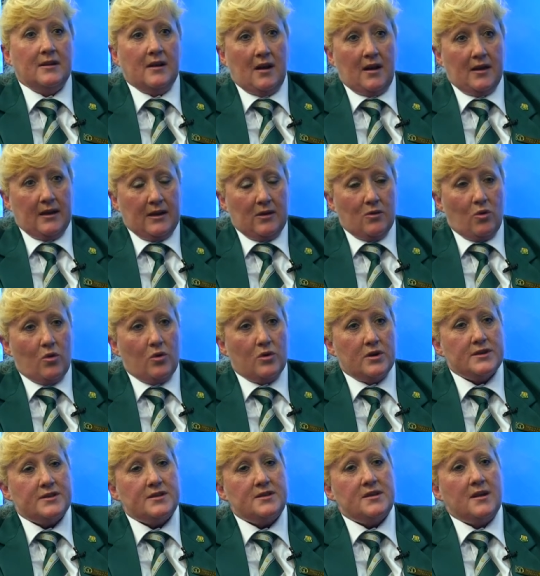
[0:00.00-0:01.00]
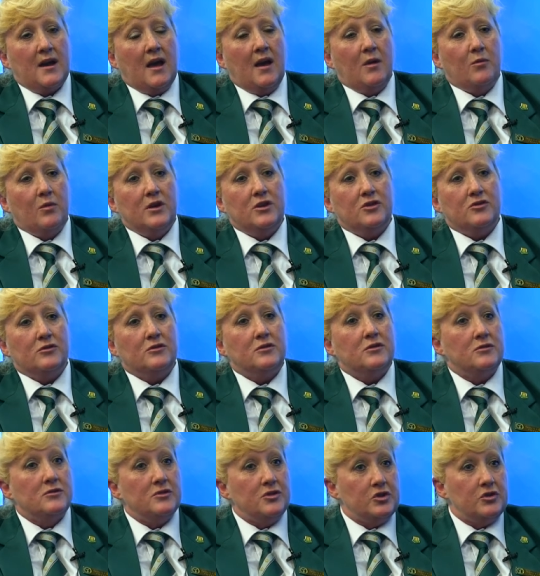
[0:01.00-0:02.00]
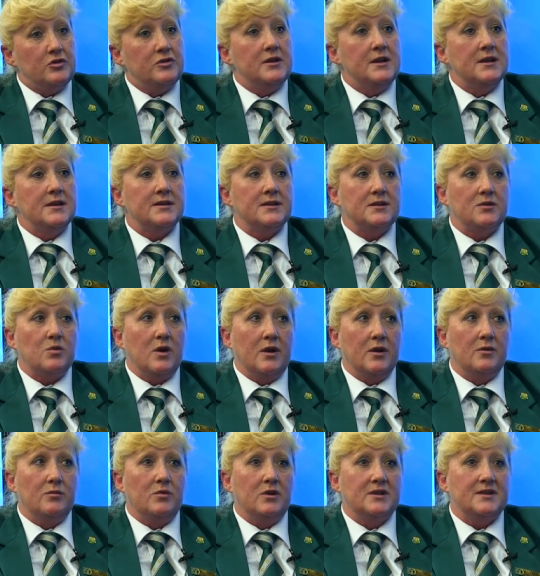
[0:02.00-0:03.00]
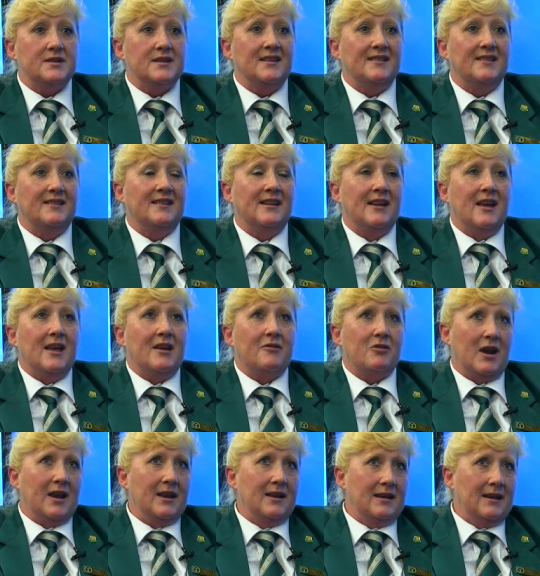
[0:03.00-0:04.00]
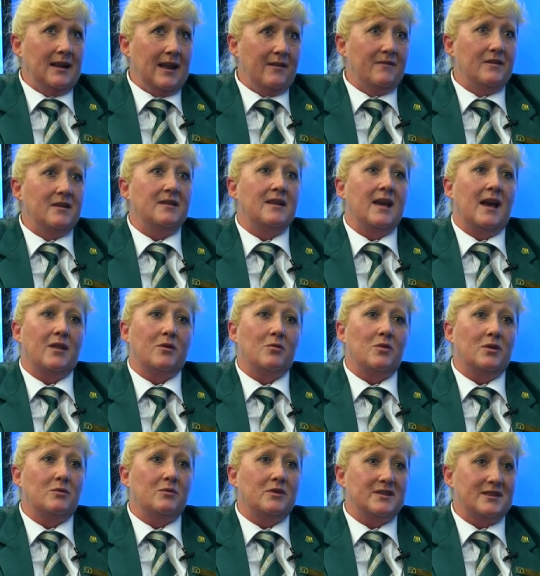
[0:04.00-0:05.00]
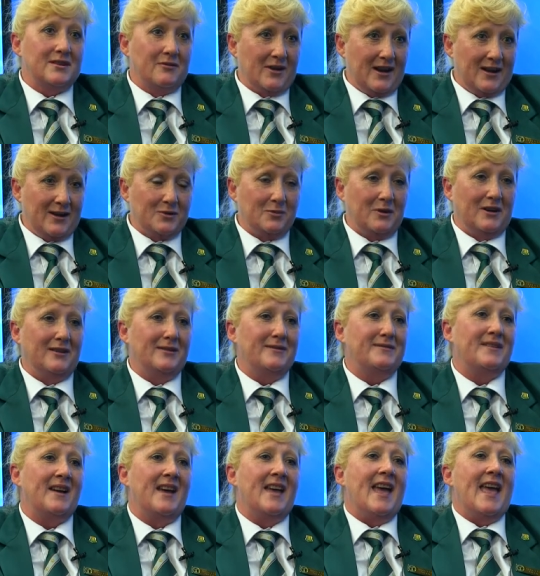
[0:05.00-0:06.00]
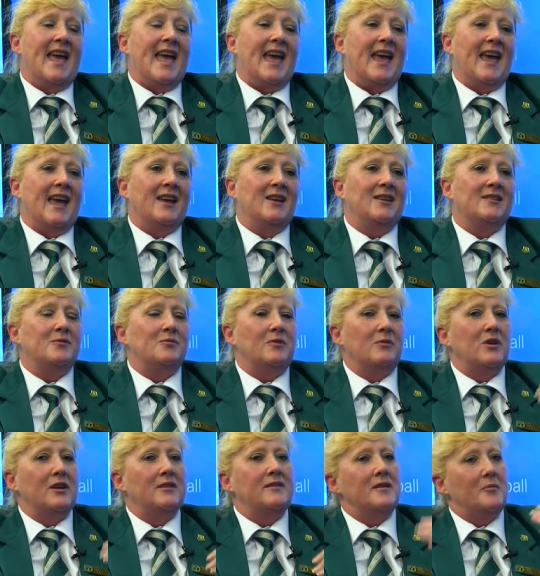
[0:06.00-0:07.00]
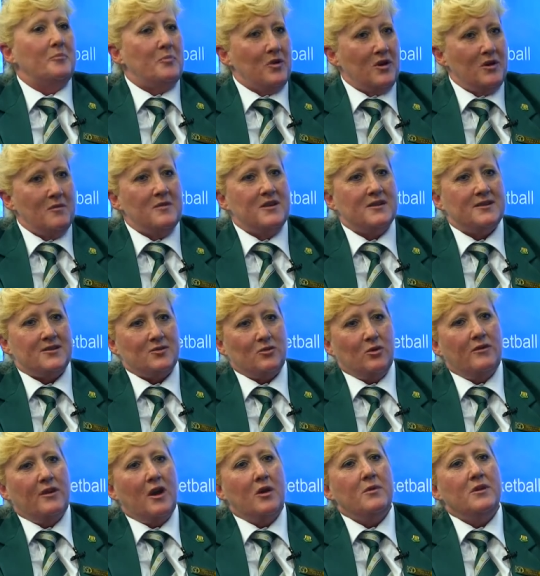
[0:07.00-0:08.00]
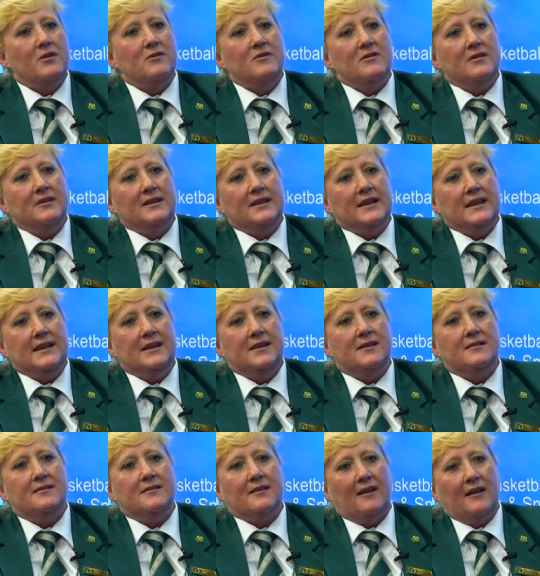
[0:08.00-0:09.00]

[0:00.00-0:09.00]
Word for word: uh, in August. Uh, we took two juniors. The yeah. one was in grade 11, the other one was in grade 12. And with the permits, although we do not need